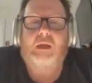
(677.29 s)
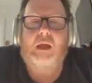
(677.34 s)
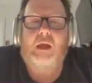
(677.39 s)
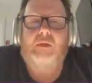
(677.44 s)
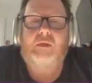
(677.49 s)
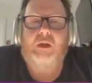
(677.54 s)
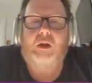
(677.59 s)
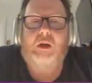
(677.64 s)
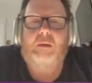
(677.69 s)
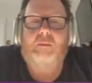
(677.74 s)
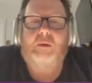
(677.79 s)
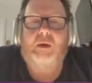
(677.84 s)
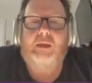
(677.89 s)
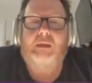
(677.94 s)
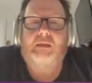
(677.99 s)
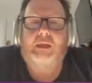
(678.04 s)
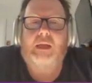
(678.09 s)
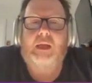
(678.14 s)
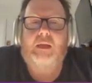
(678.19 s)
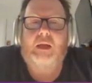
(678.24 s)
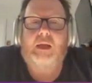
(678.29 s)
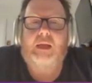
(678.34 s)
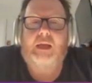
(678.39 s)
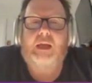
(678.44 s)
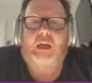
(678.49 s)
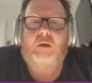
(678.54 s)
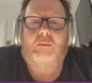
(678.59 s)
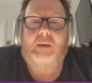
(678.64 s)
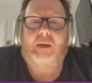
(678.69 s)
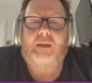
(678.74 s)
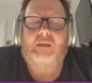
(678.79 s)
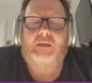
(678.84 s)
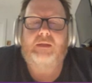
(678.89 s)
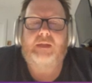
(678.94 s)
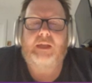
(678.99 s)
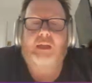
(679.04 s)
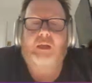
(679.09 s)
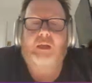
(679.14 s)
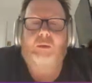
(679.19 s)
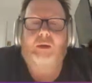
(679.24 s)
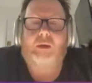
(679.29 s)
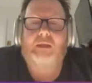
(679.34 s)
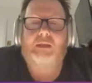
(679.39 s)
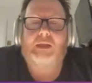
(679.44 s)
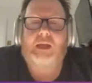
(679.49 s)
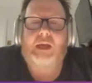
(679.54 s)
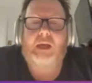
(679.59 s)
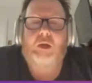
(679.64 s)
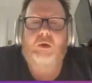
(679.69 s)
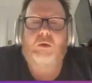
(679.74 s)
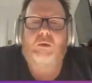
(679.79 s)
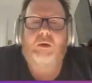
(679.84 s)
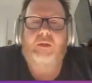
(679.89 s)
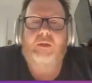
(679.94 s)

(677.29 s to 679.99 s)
and then I might say, okay, I'll make the second one a tail,